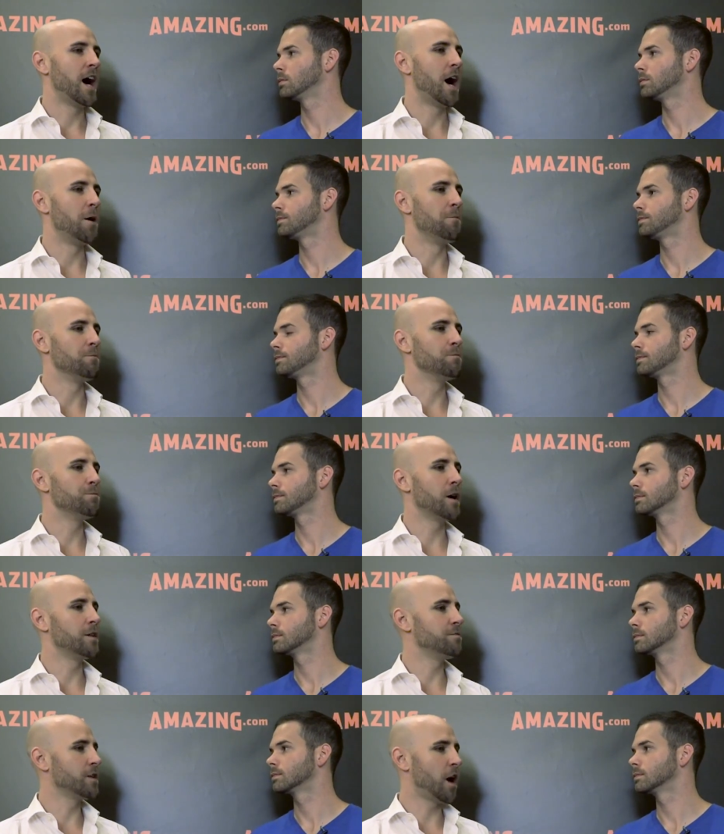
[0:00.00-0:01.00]
Speaker 1: Um,
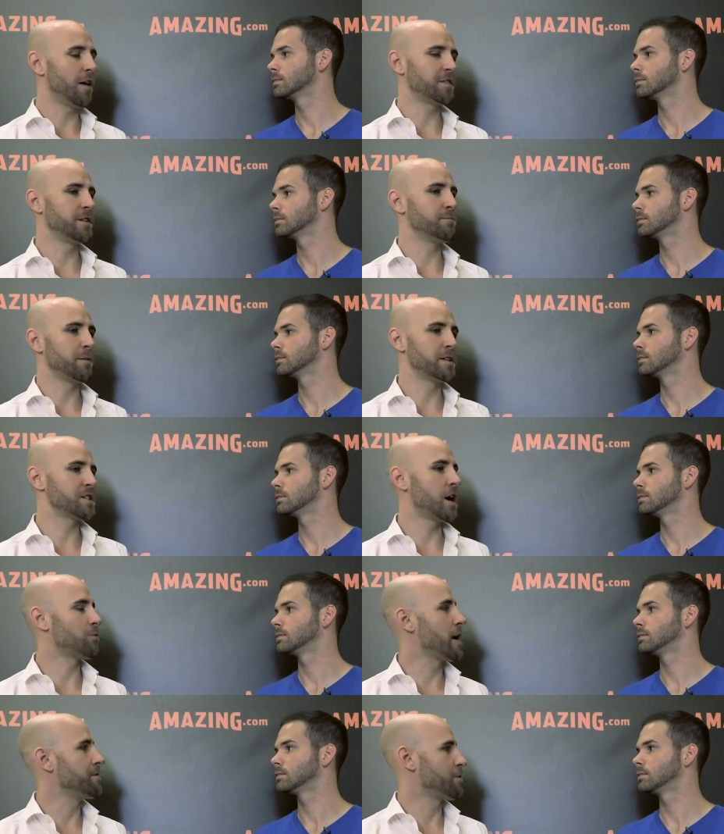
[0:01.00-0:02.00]
but often, maybe it's
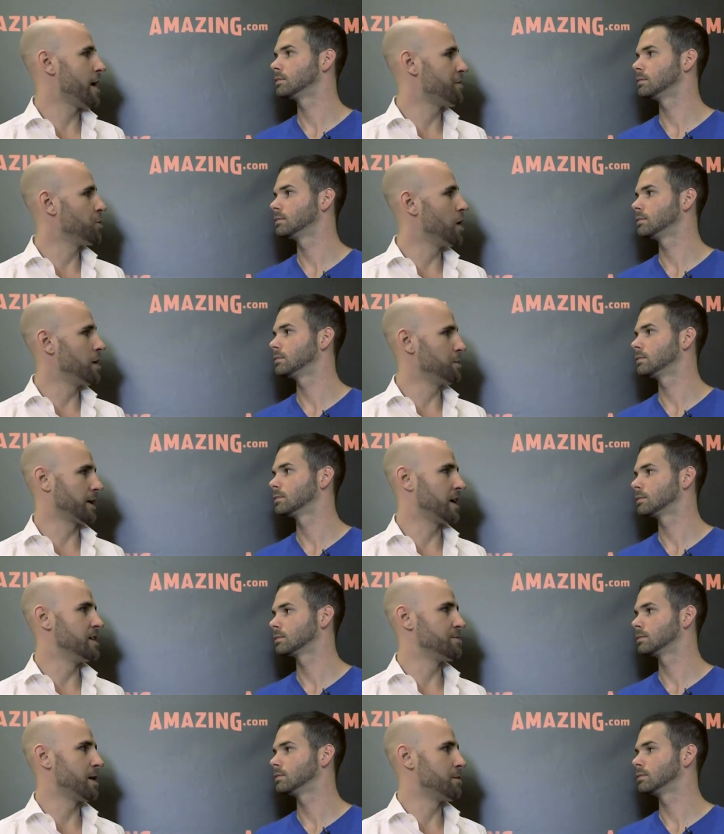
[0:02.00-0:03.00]
not right for everyone
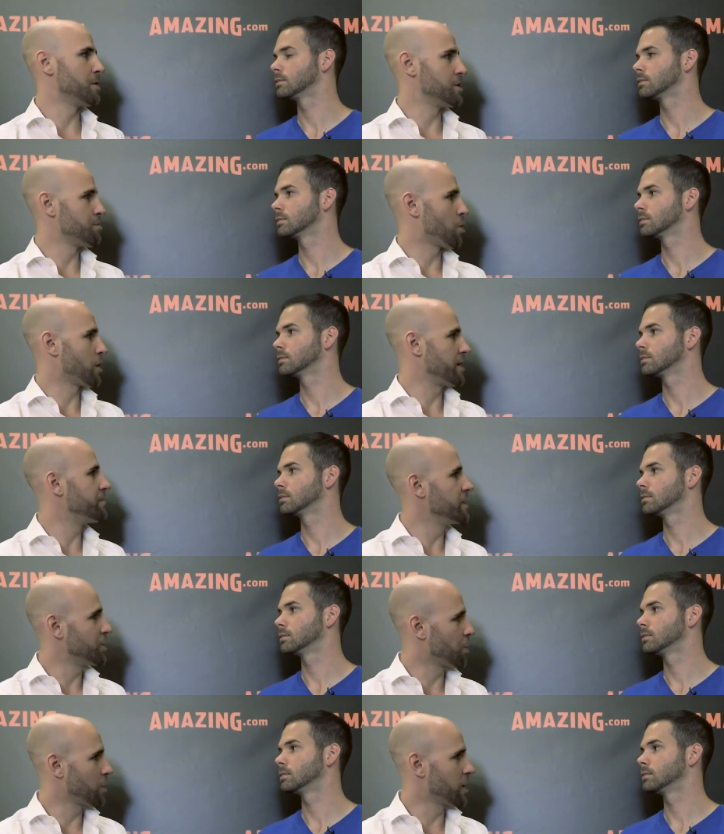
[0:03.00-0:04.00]
because maybe there's more
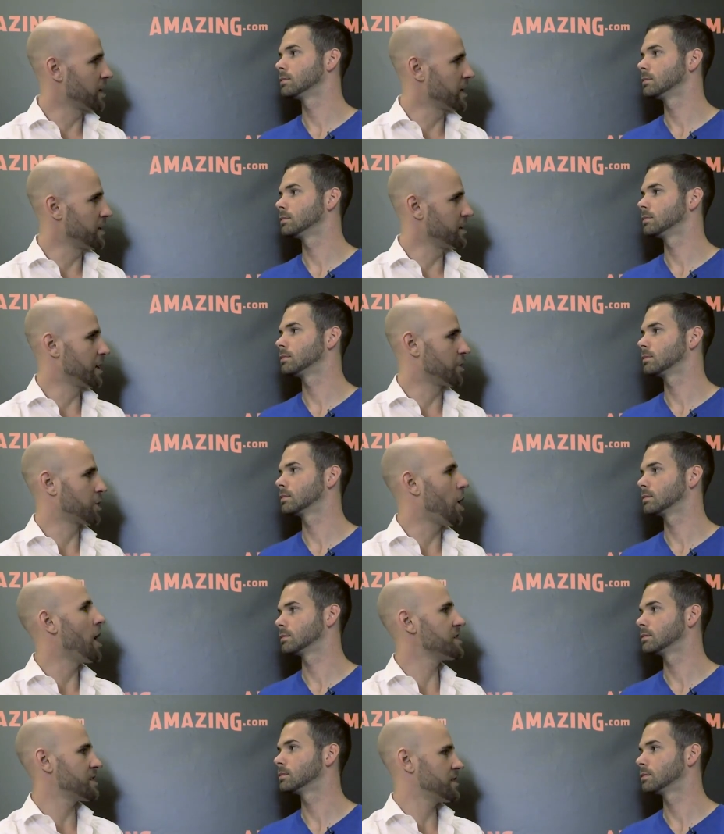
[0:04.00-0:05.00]
inventory, you know,
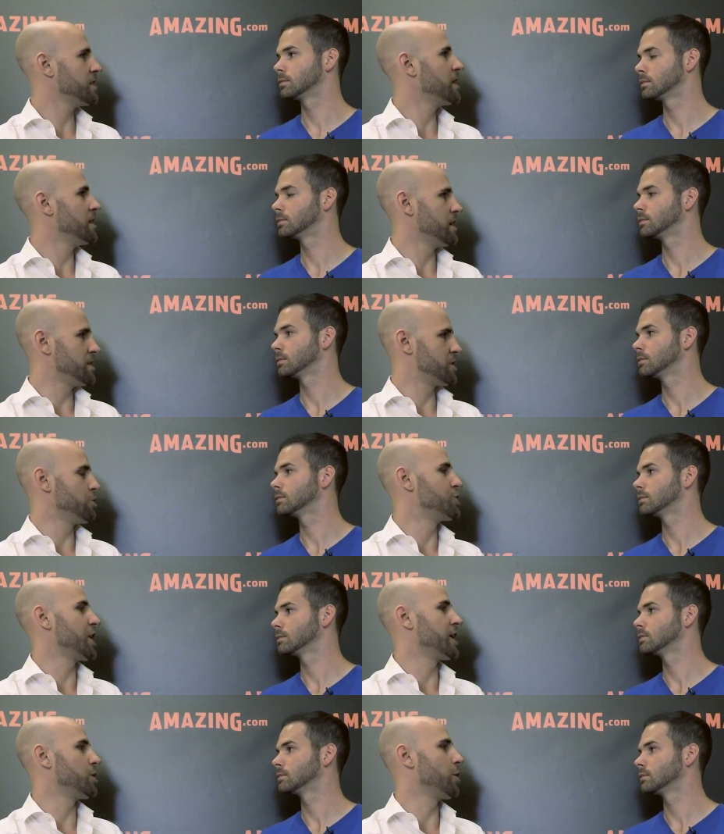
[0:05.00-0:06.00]
cost uh,
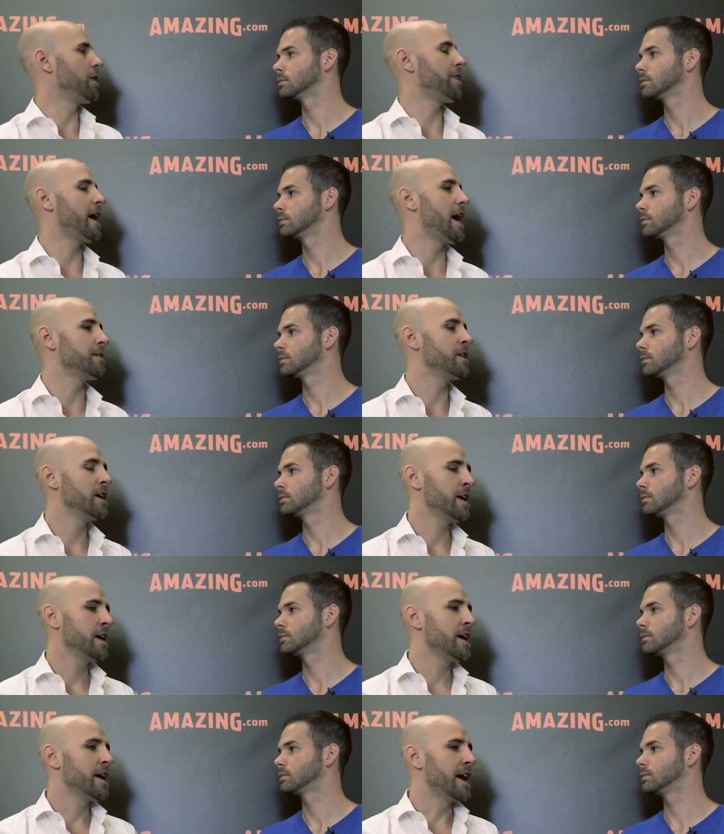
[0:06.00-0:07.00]
associated with that.
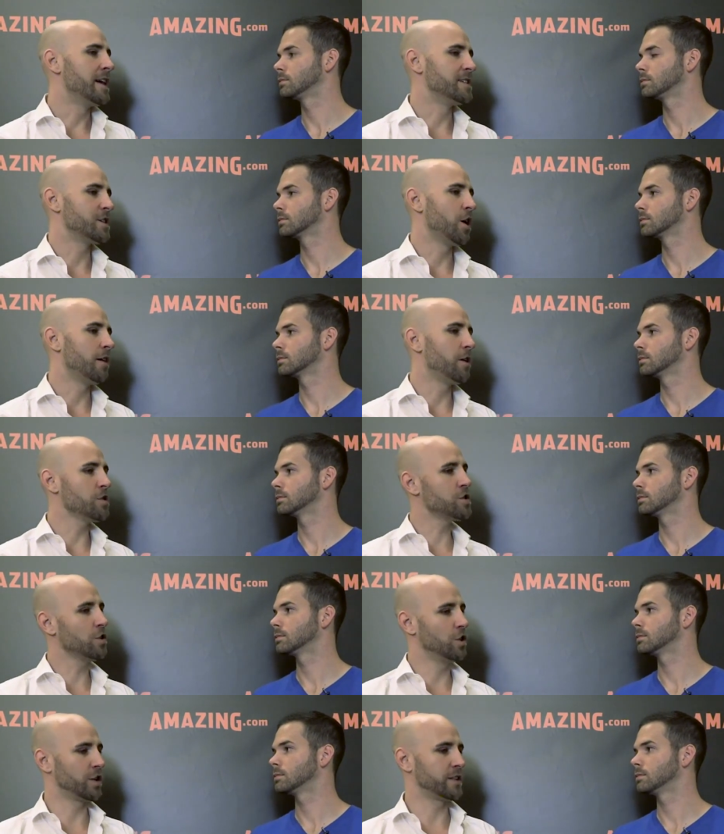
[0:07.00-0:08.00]
And so I've also
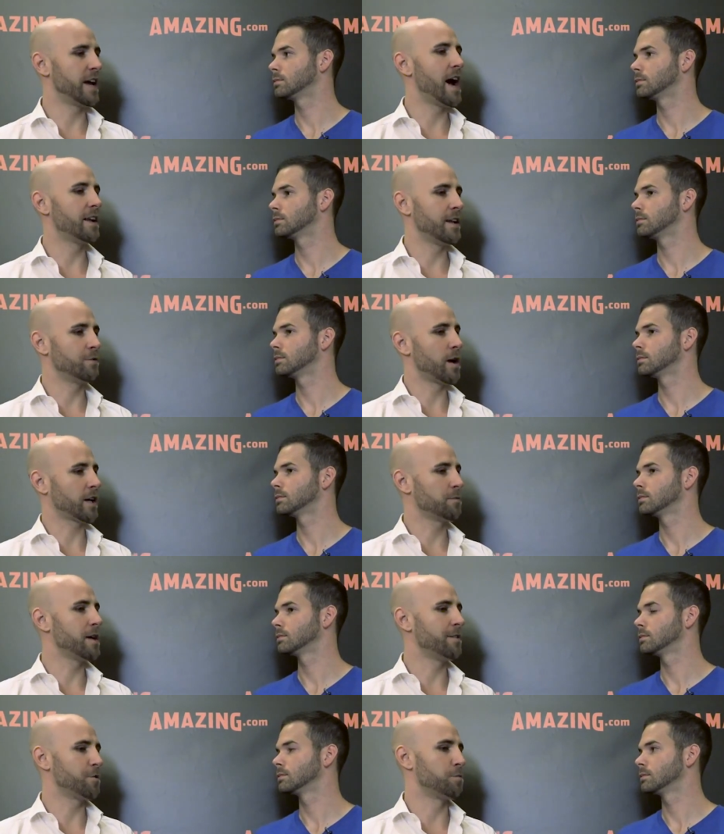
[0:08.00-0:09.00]
looked at and
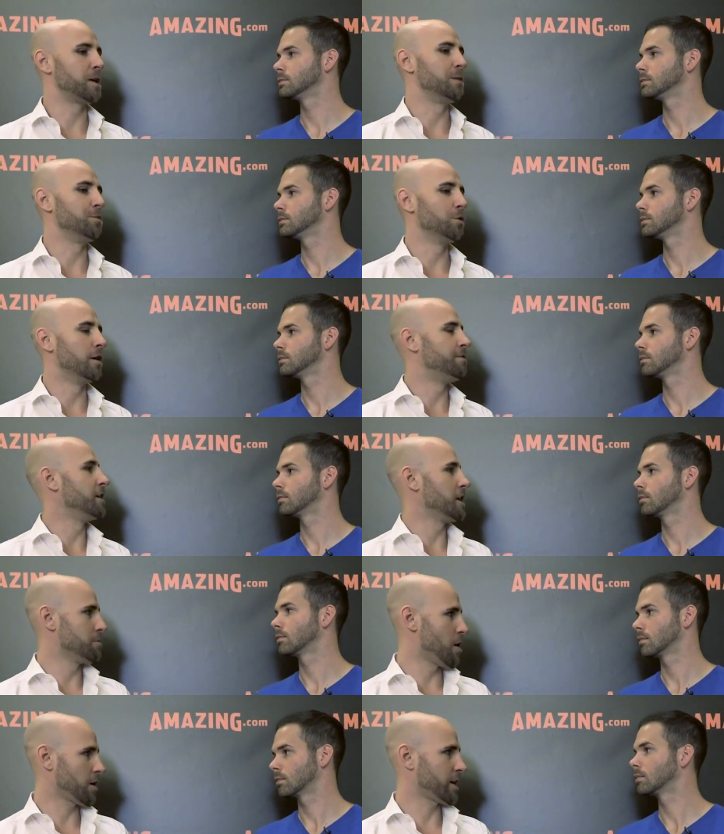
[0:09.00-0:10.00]
recommend for people
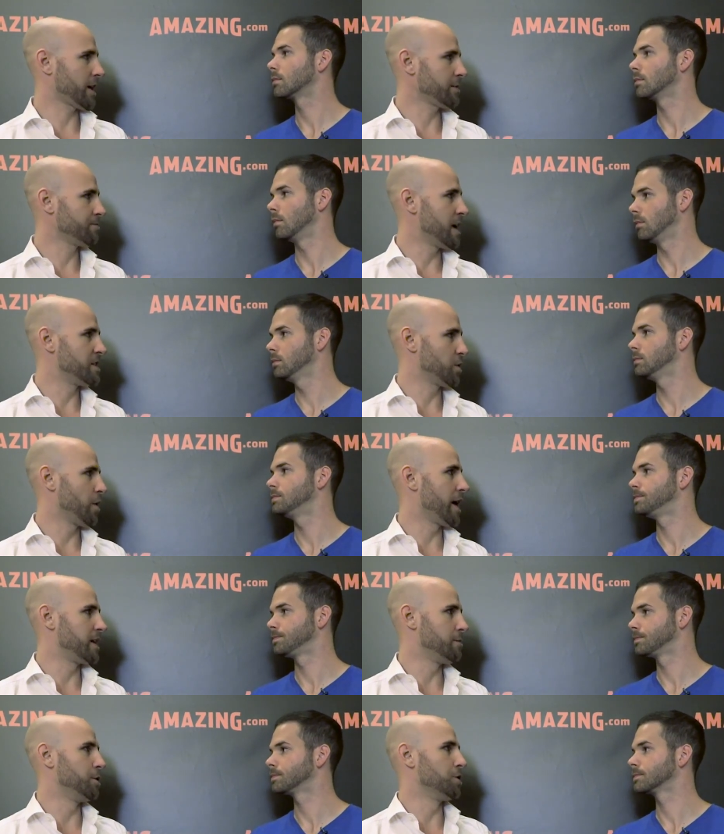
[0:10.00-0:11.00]
affiliate marketing mm -hmm. as a way
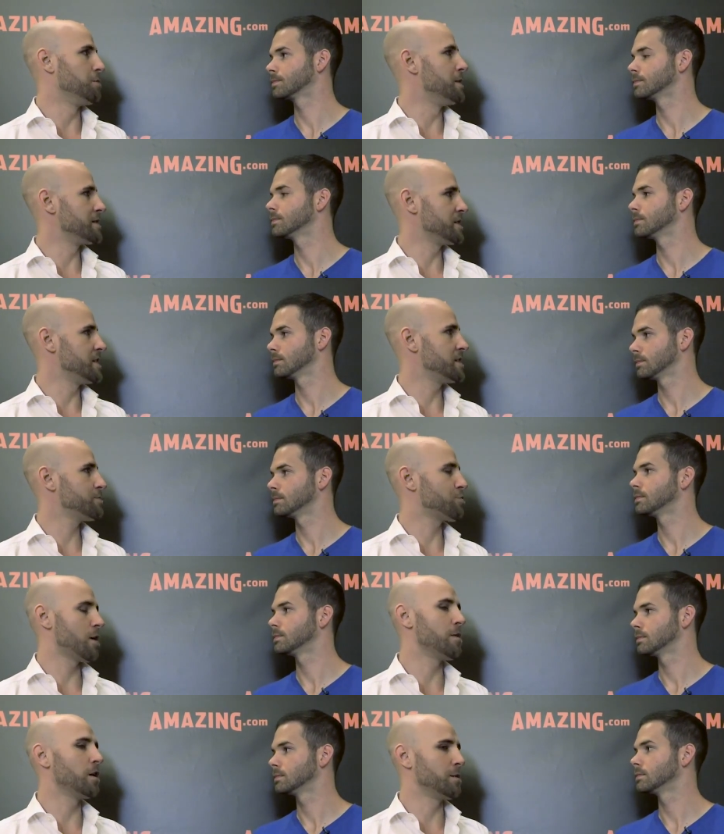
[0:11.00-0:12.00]
to build a business,
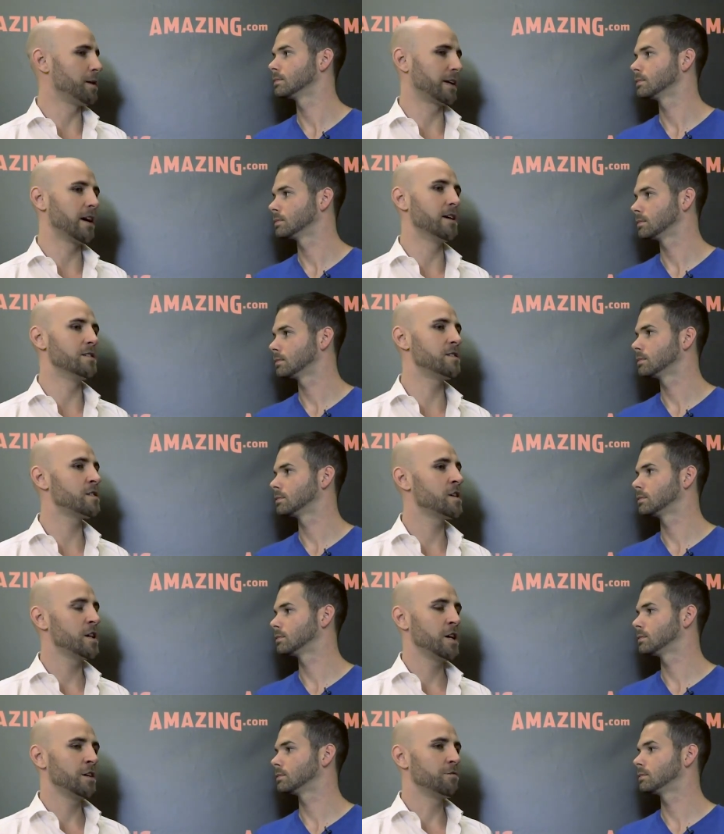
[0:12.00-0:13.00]
primarily because
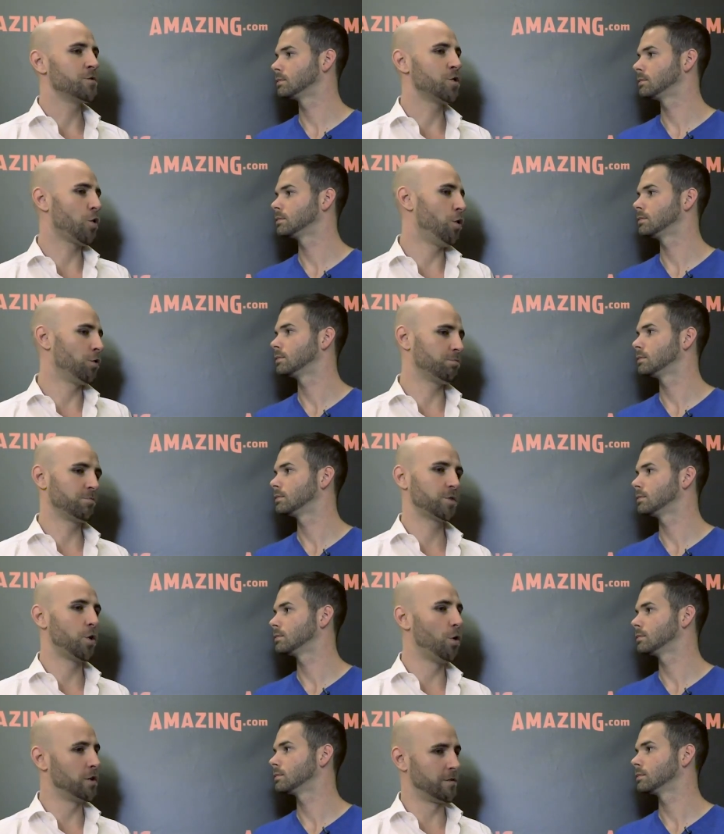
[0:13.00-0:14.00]
your whole
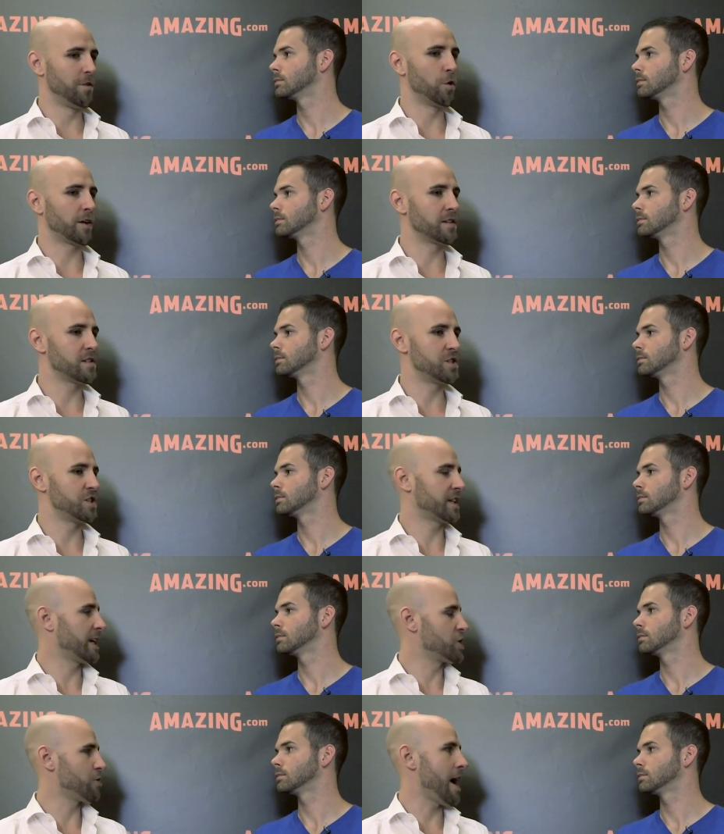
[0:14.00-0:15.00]
goal and focus is just to
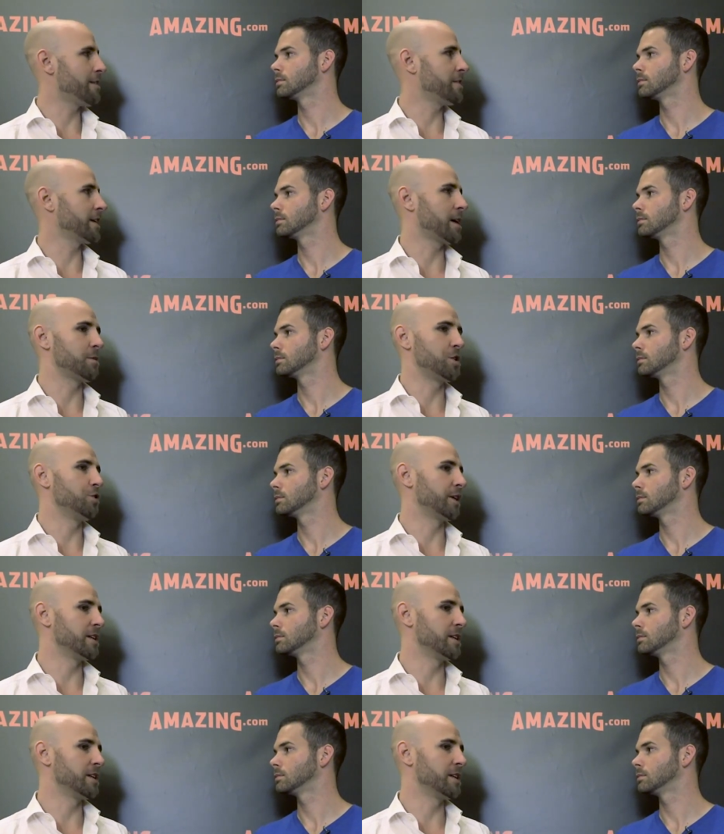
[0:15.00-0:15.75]
get traffic. I mean, you